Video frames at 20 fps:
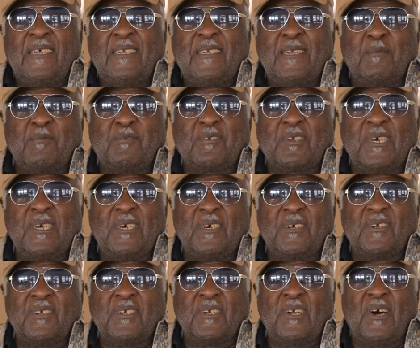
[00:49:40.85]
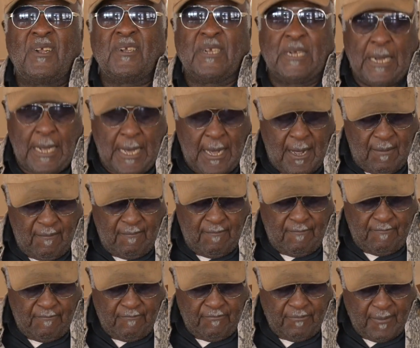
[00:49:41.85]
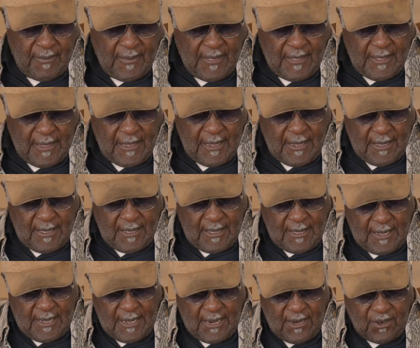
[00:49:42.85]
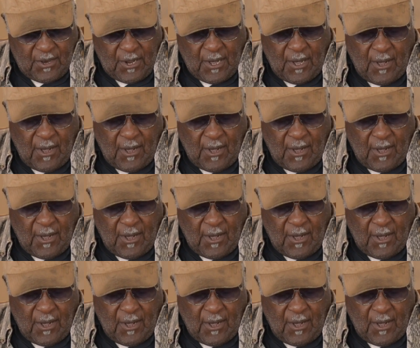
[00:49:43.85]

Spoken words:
them seals is under there is